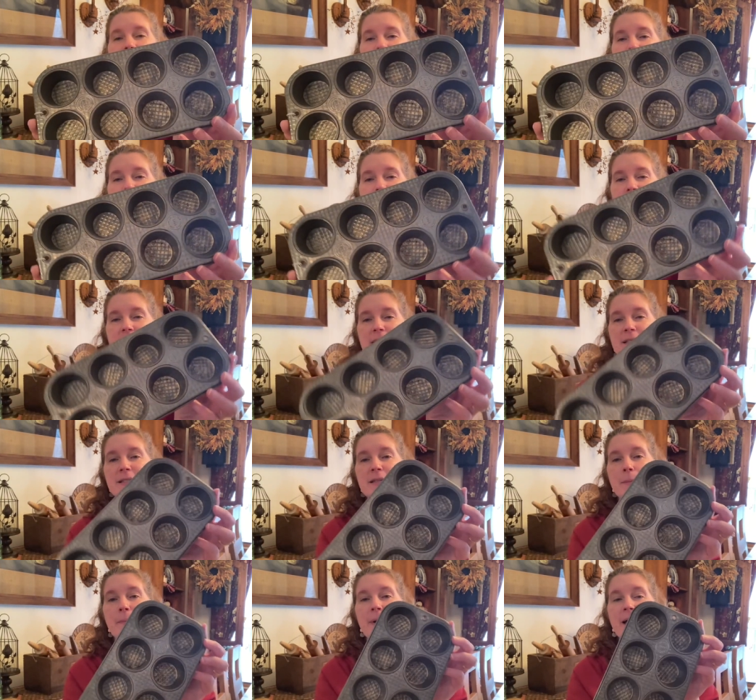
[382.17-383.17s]
age of
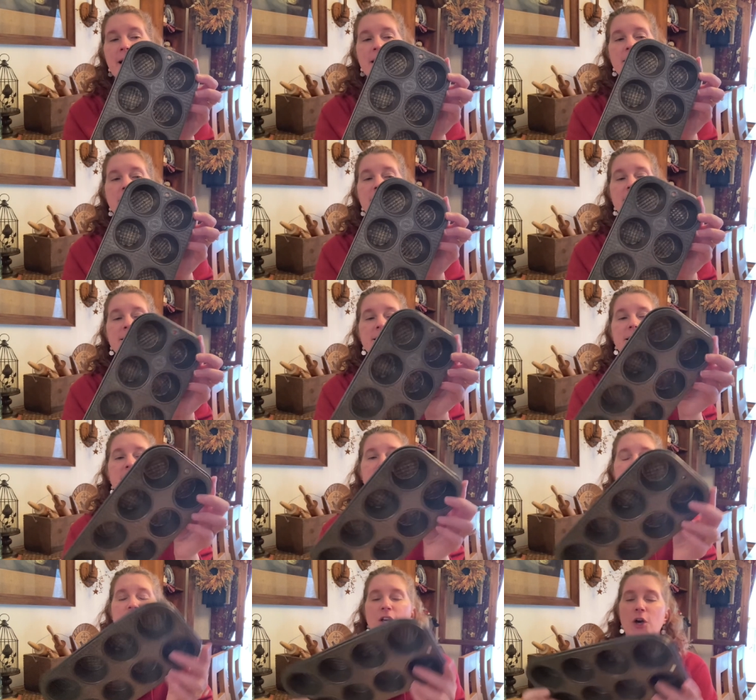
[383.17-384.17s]
this, but this
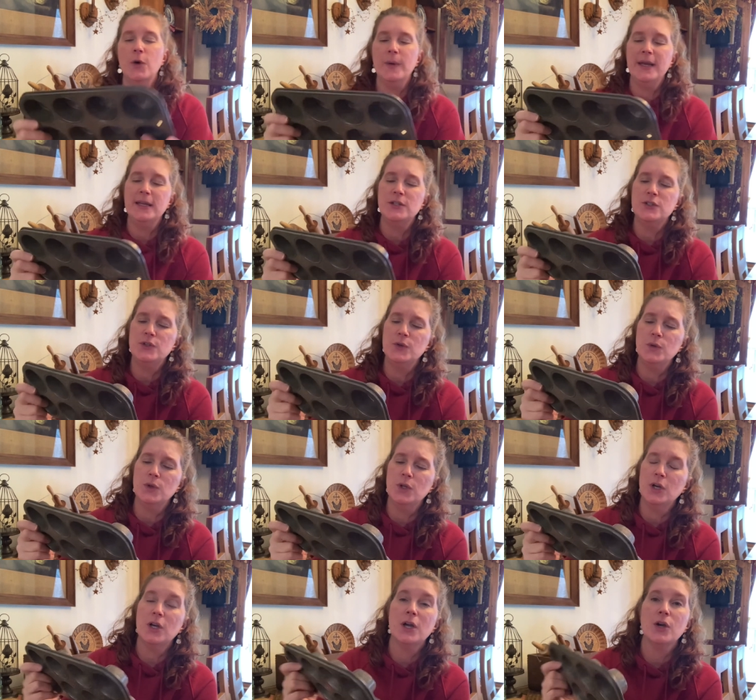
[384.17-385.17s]
is going to
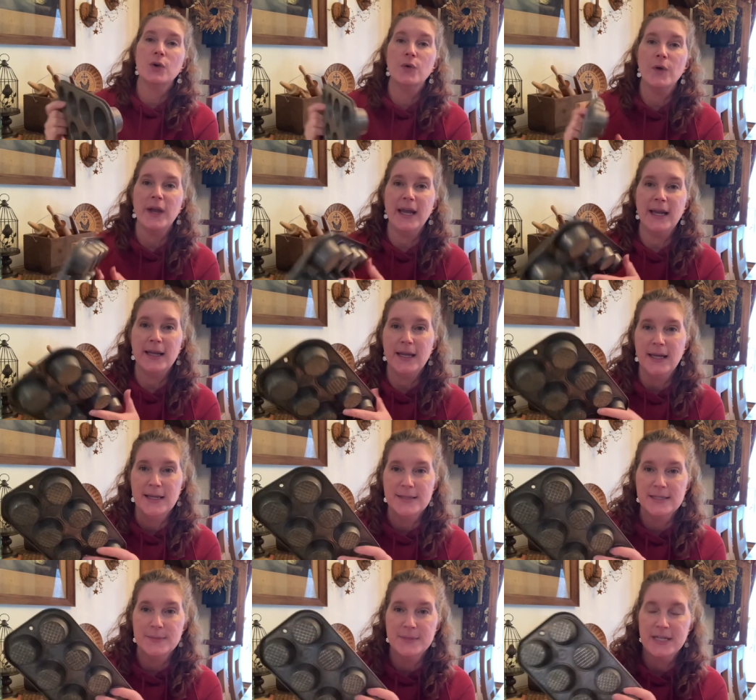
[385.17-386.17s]
look great
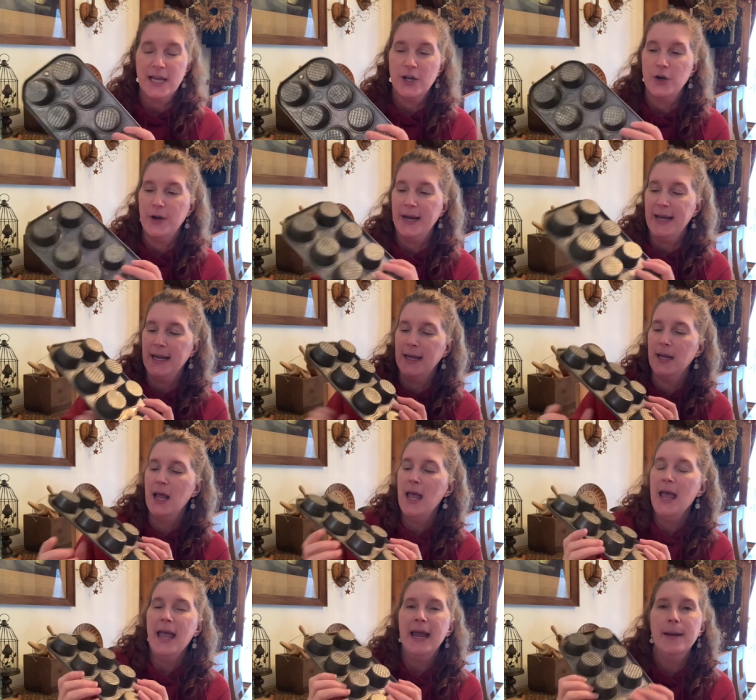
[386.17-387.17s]
in some decorating.
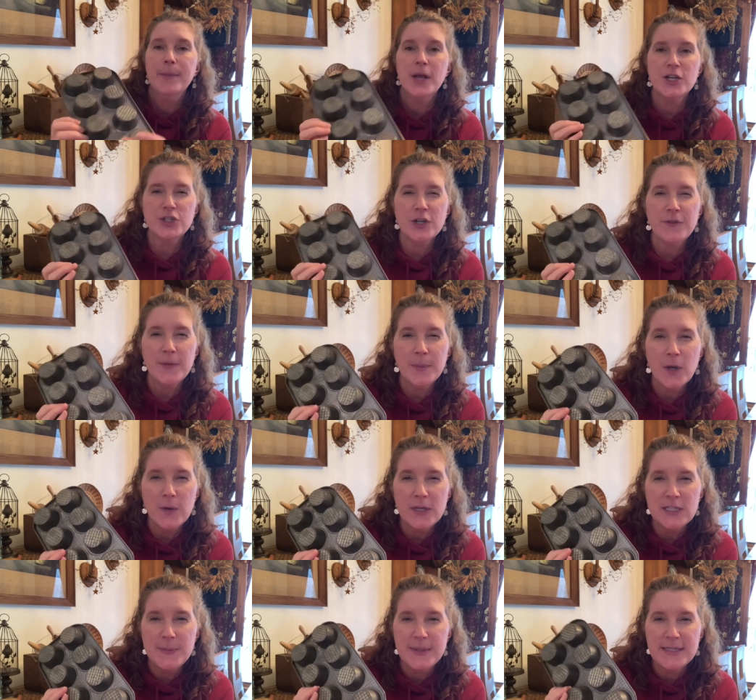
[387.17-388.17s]
And I'm not sure if I'm
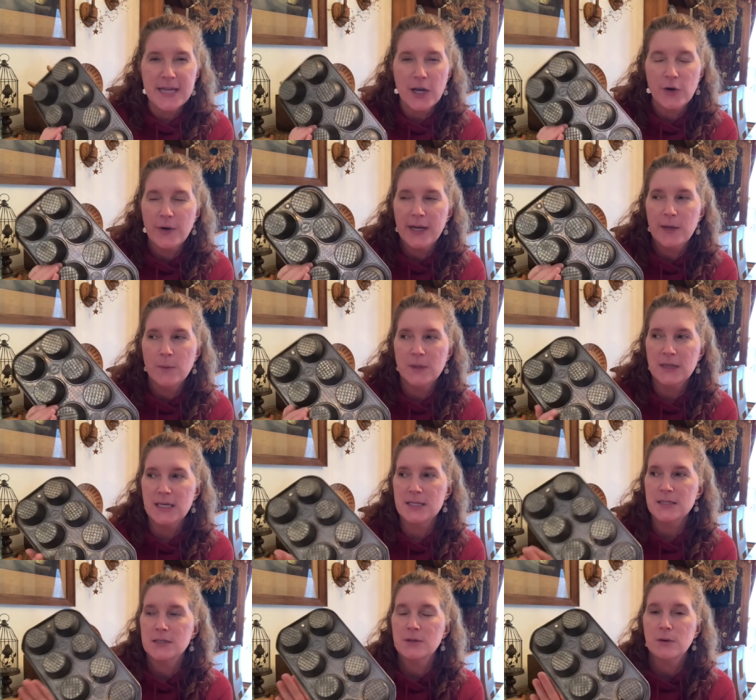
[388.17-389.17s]
going to be decorating with
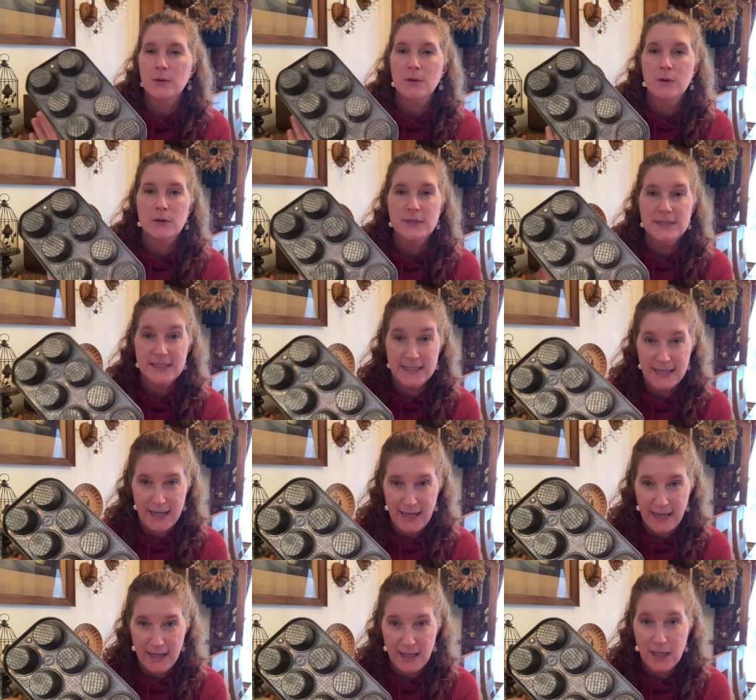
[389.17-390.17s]
this
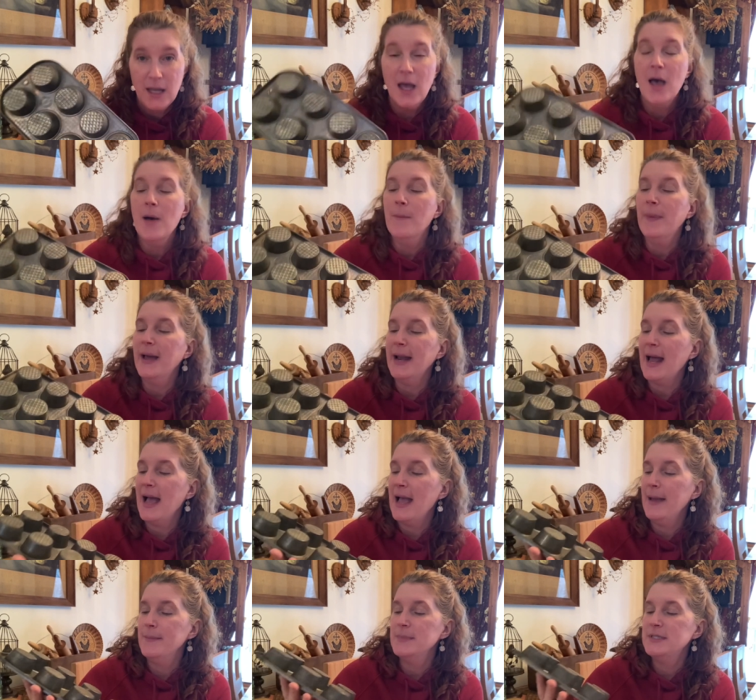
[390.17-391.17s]
today, but
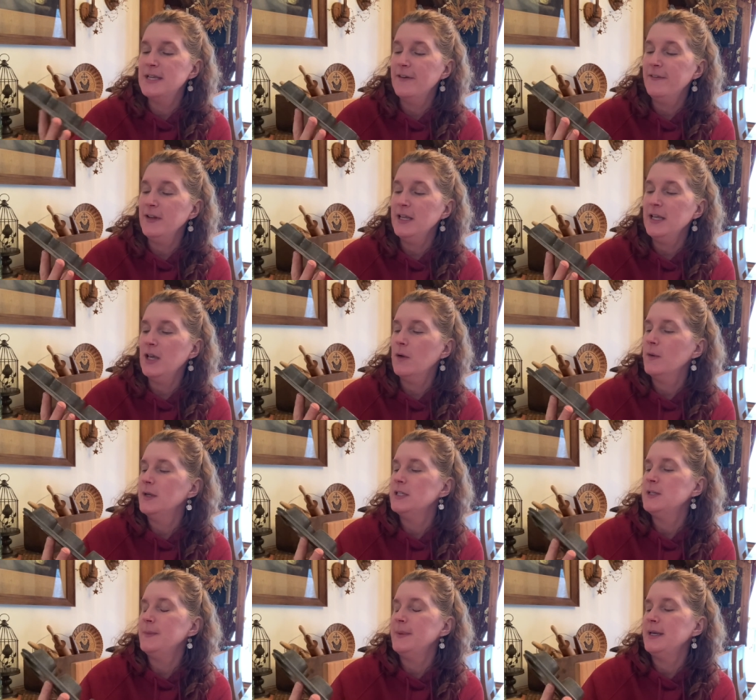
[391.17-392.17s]
I'm definitely
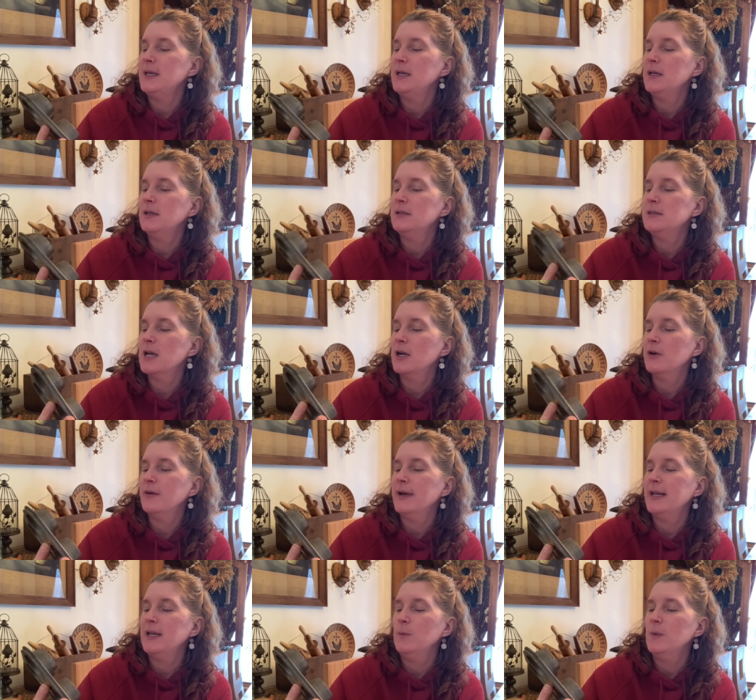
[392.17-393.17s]
going to be
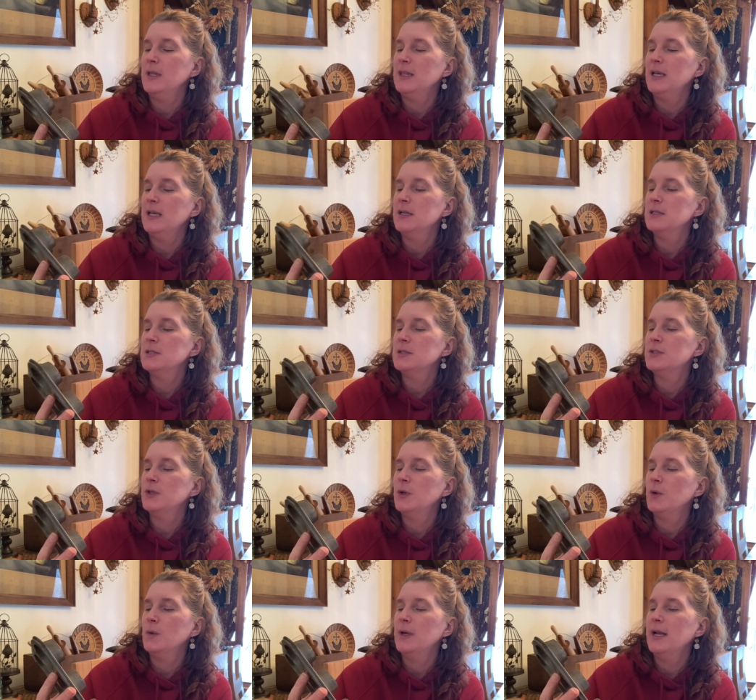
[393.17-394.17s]
decorating with it
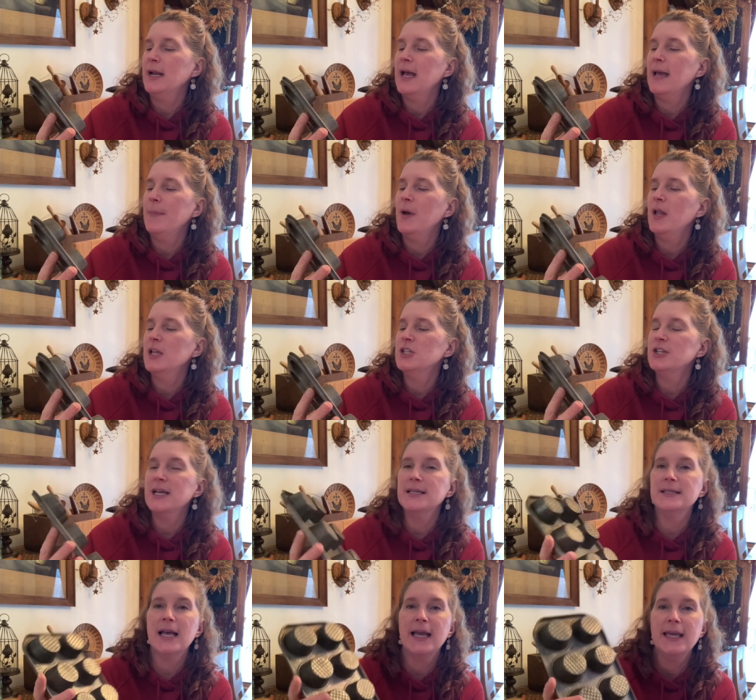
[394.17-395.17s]
soon. And I
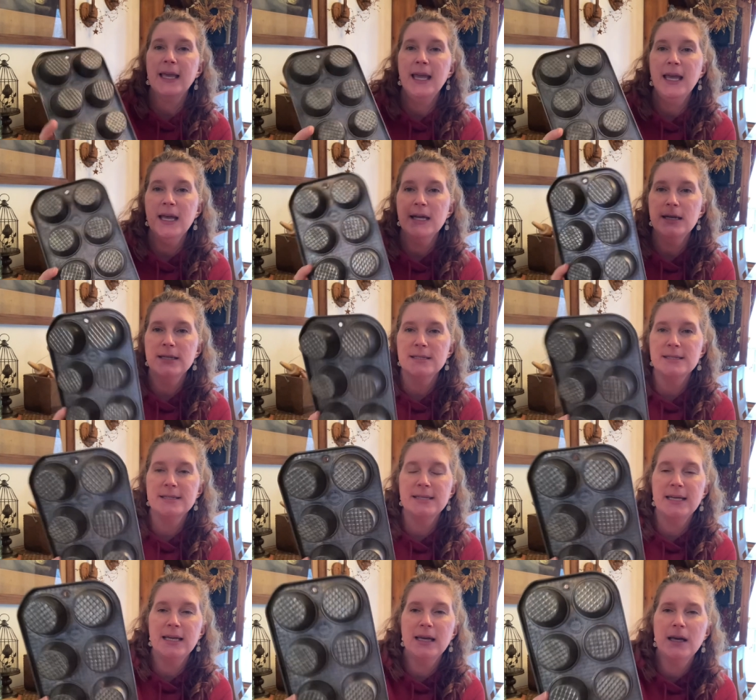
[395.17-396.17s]
apologize, I can't
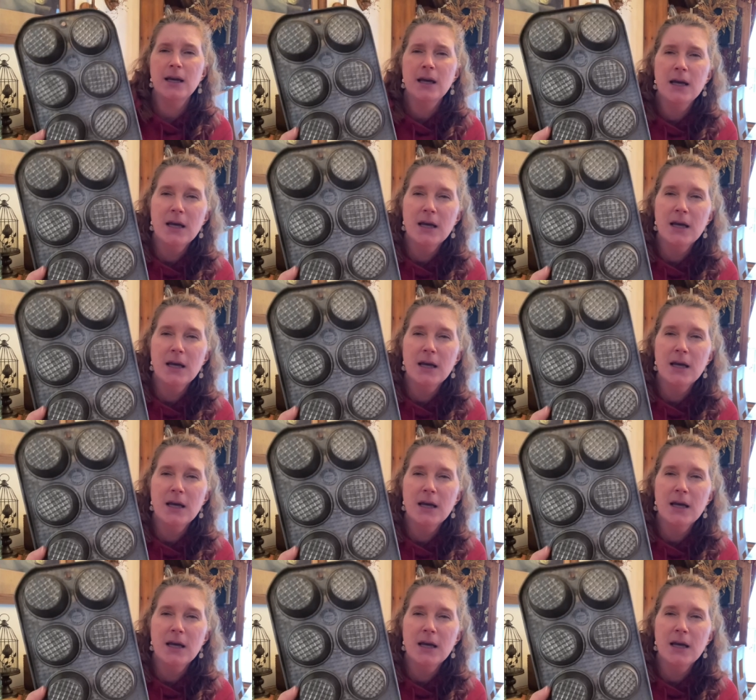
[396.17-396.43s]
see